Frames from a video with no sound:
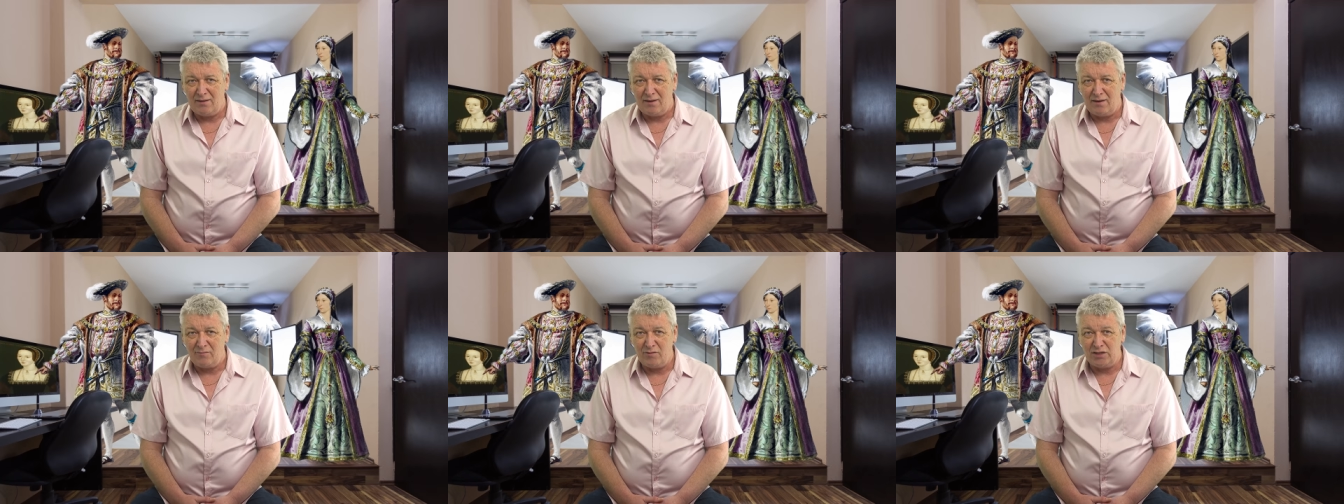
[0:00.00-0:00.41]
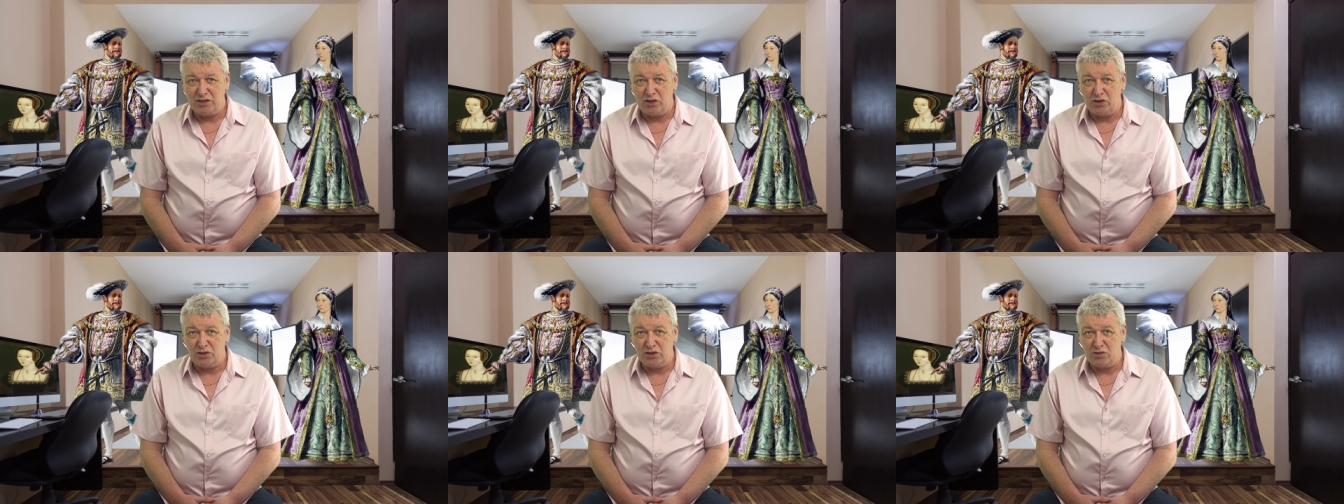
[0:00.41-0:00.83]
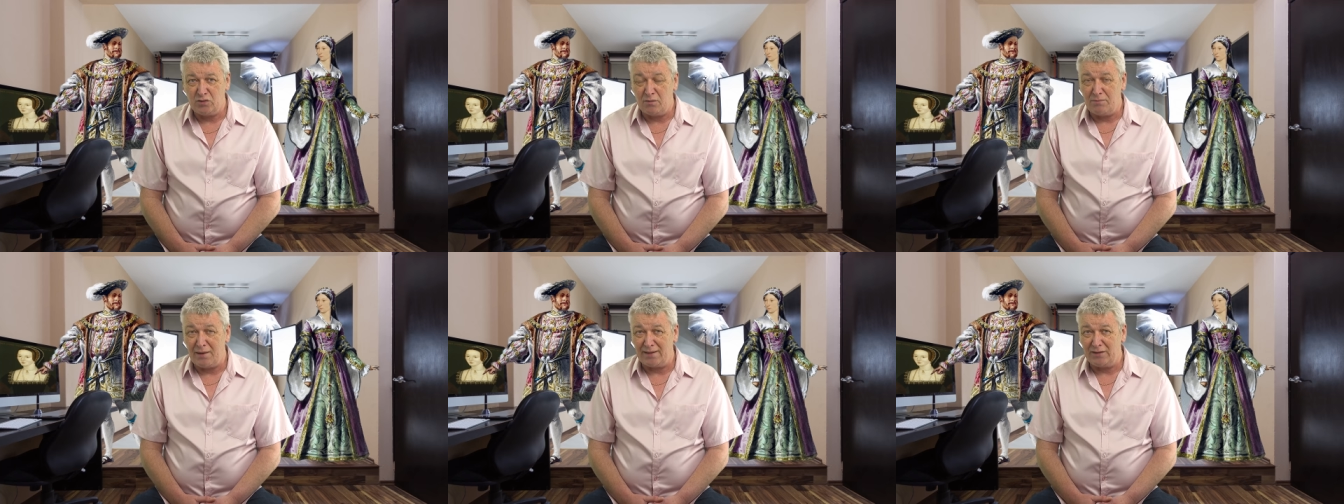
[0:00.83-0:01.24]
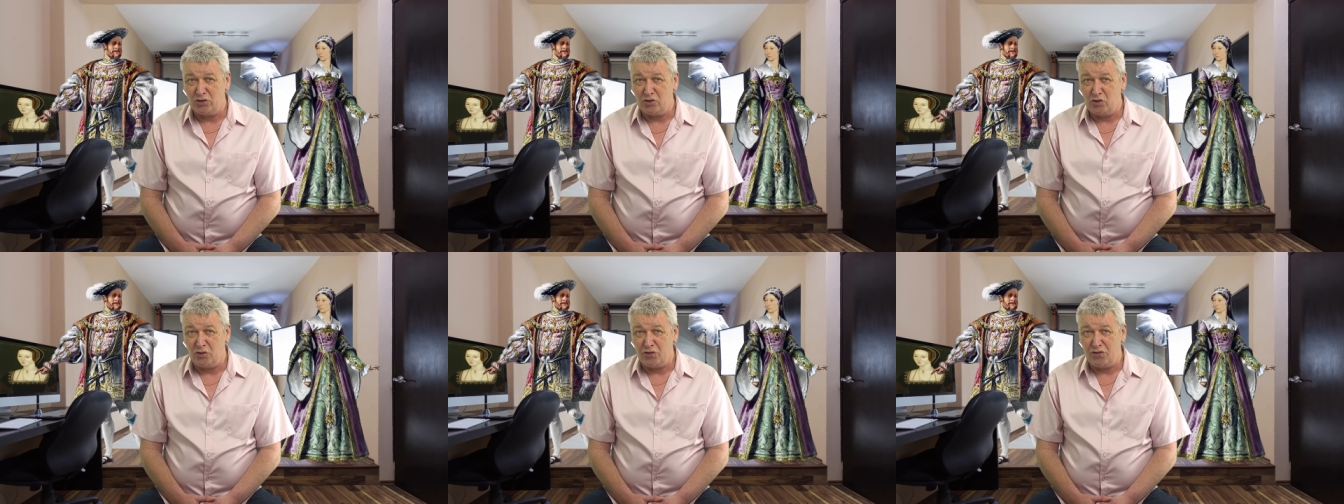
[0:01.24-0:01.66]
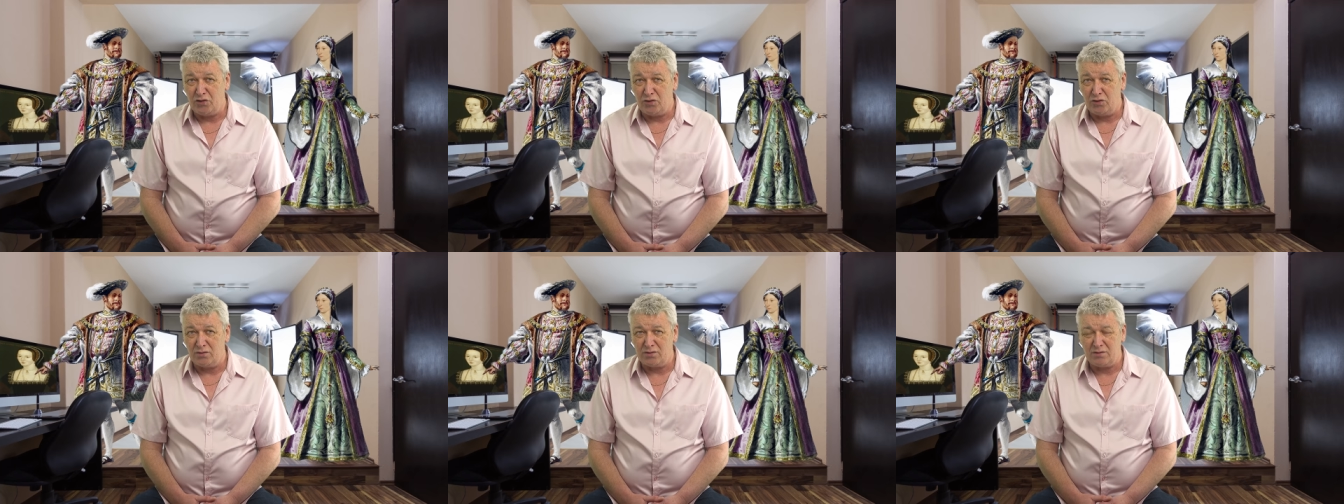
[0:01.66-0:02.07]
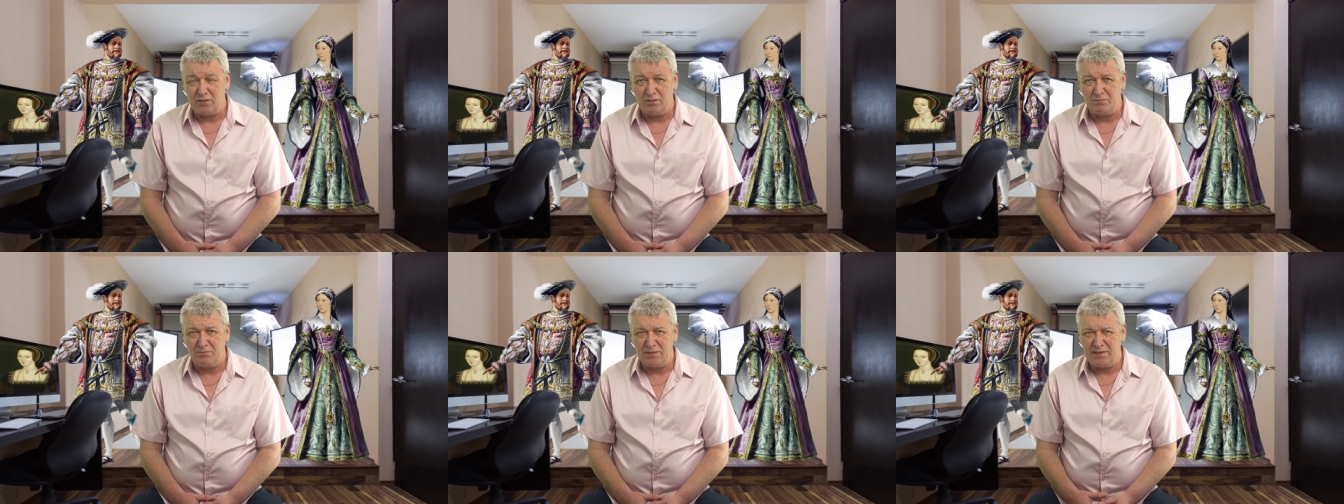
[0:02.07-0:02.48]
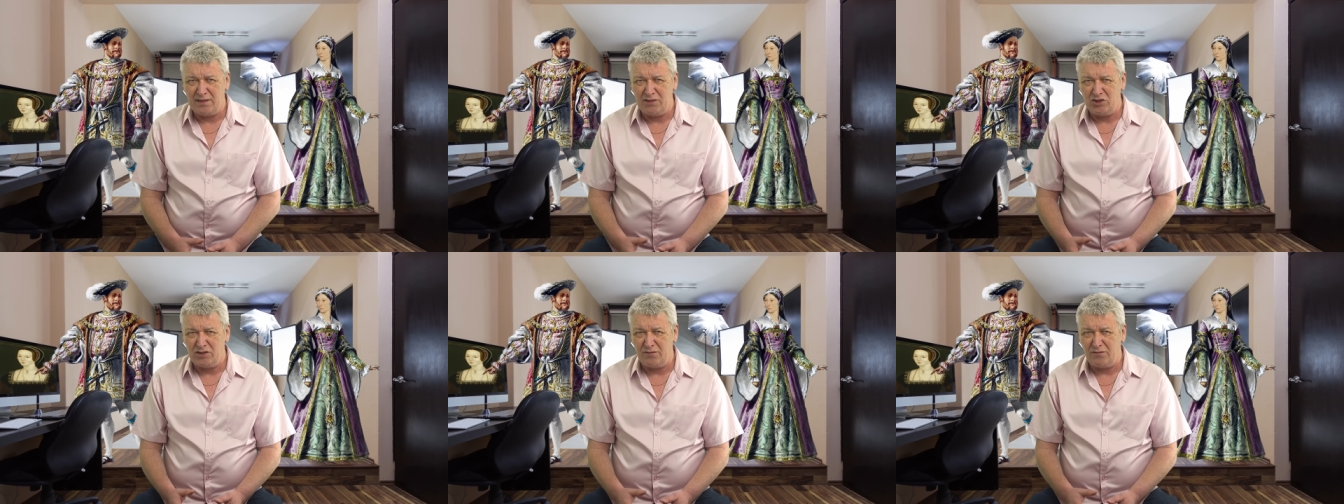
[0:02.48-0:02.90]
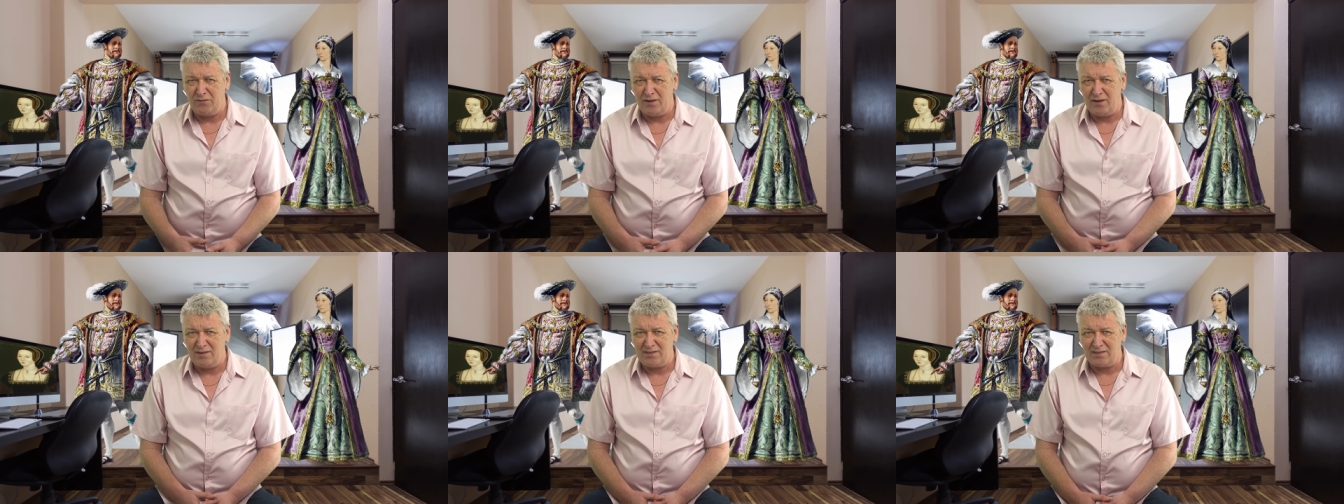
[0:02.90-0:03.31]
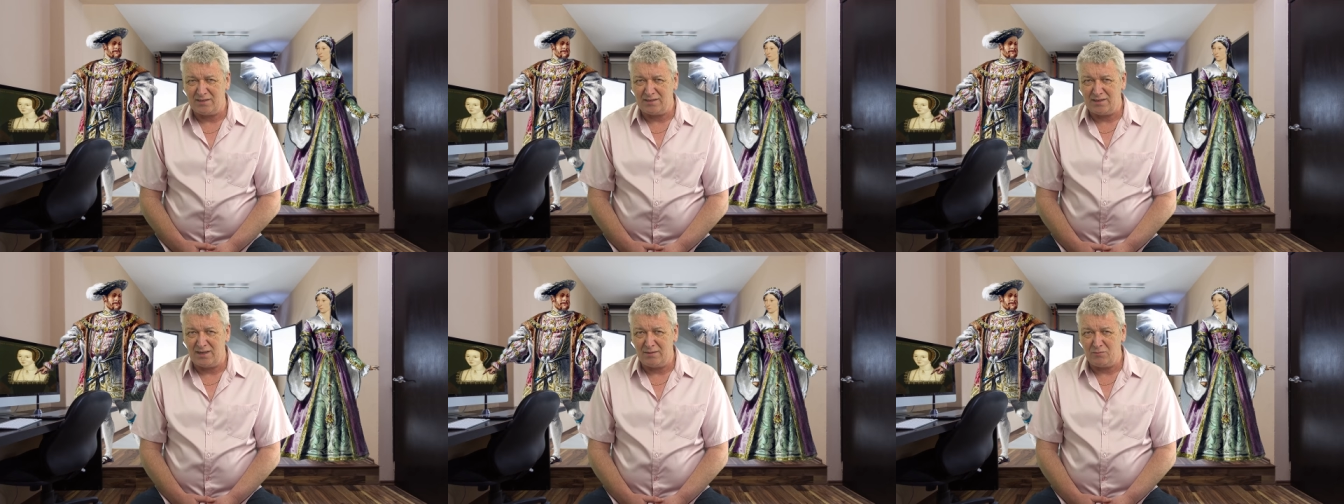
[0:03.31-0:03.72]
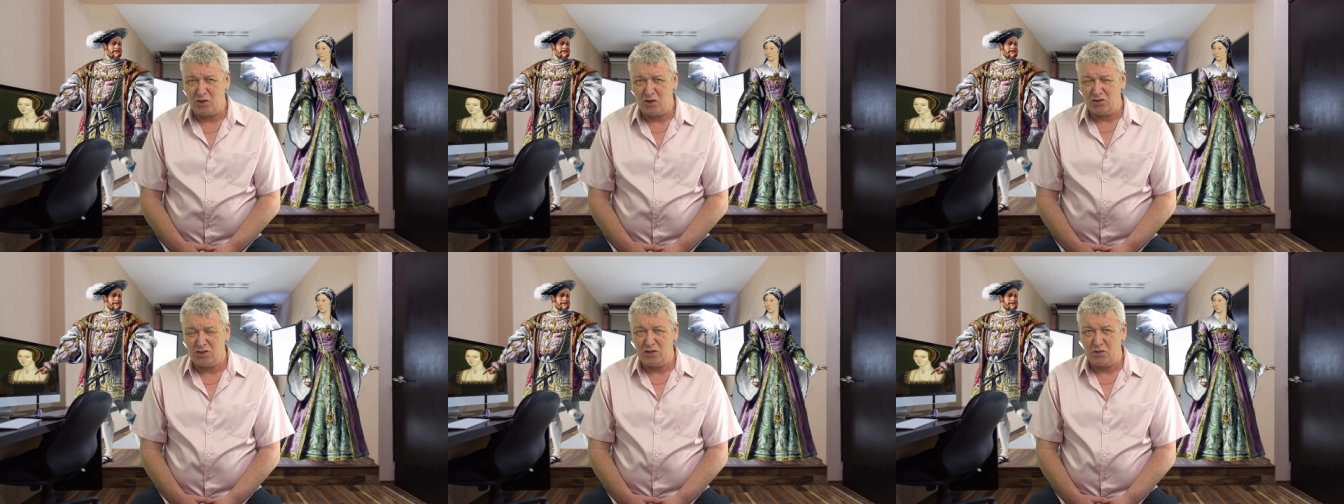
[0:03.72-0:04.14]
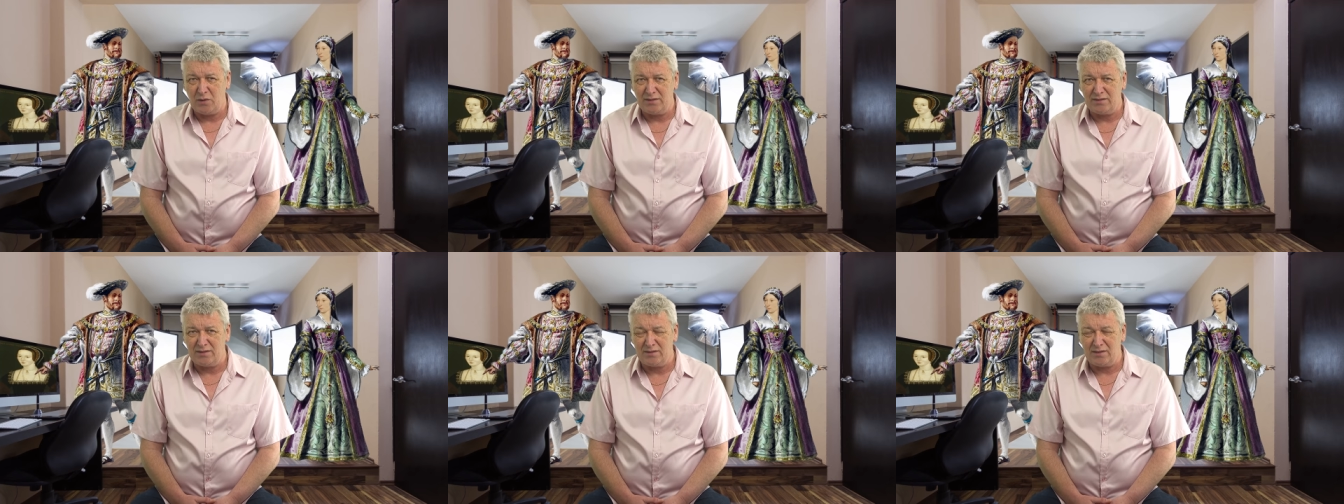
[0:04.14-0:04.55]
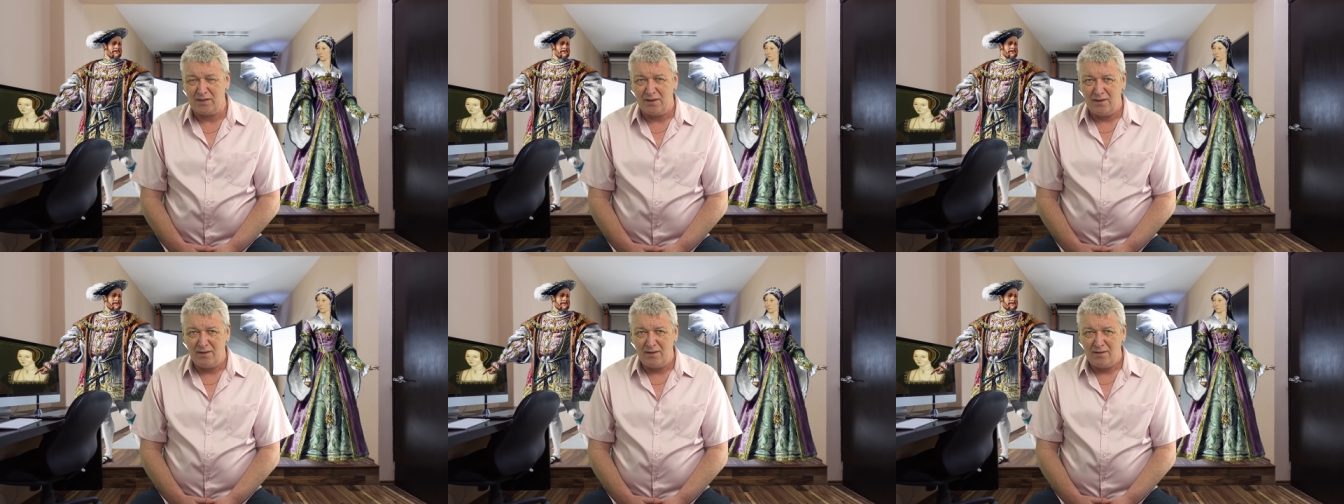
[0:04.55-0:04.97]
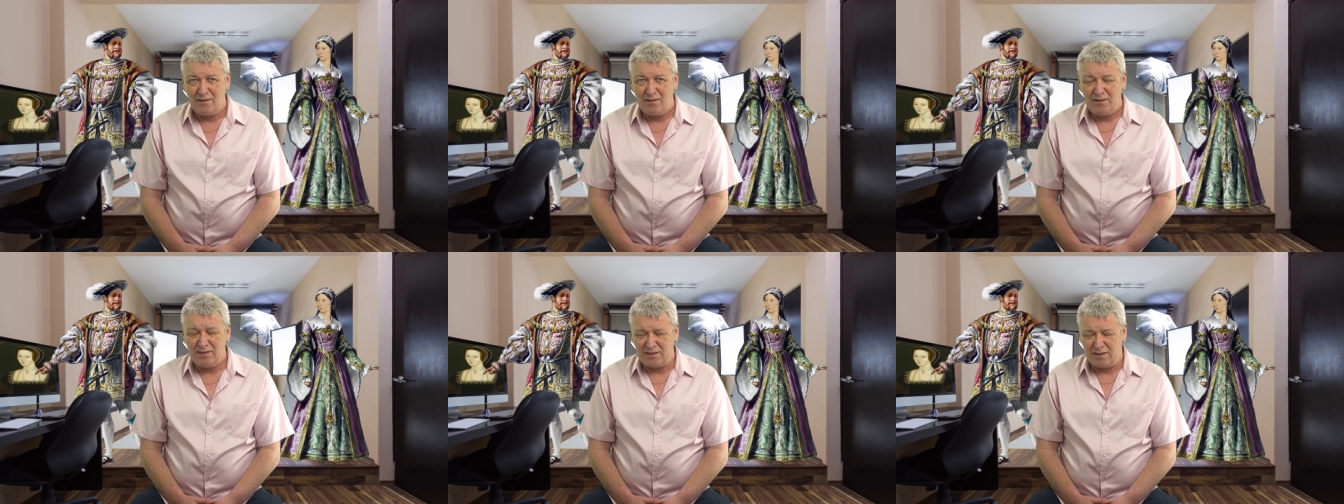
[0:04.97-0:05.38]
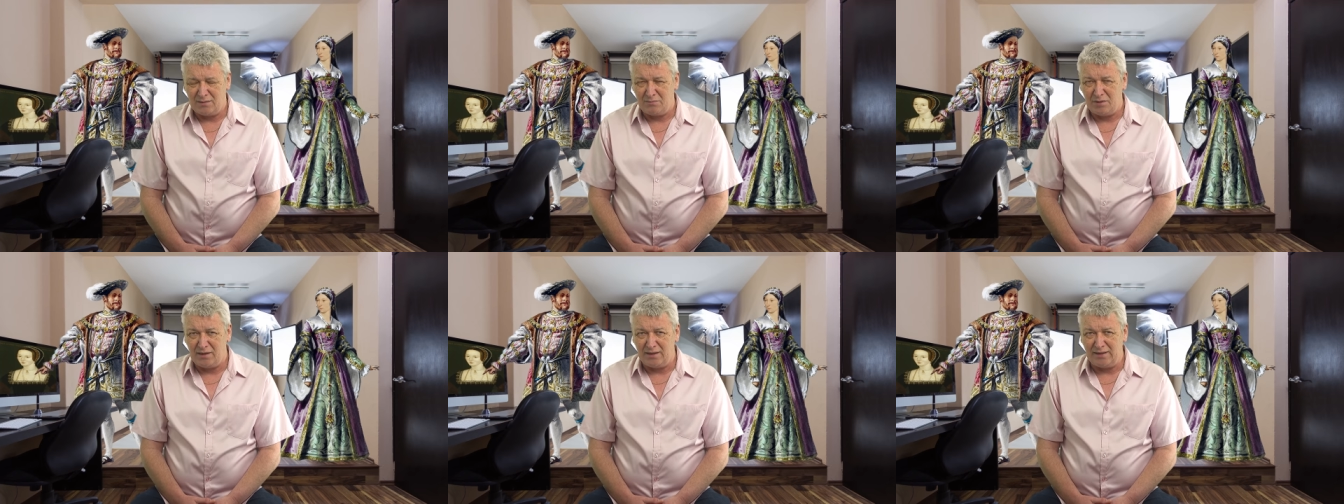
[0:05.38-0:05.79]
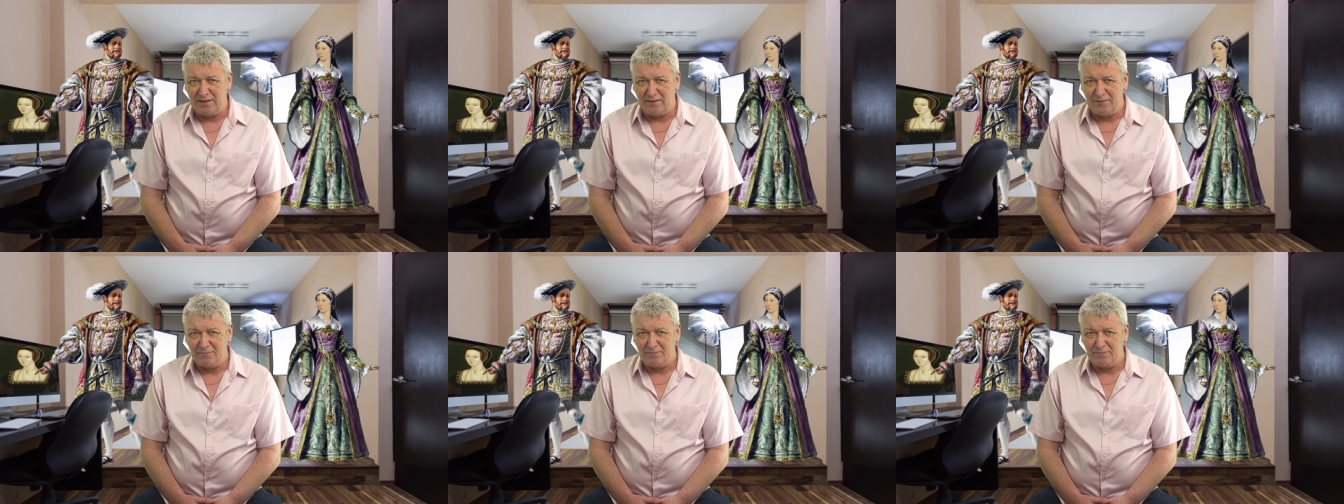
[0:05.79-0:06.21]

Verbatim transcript: Henry told her to abandon all thoughts or potentially face the same consequences as Anne Boleyn.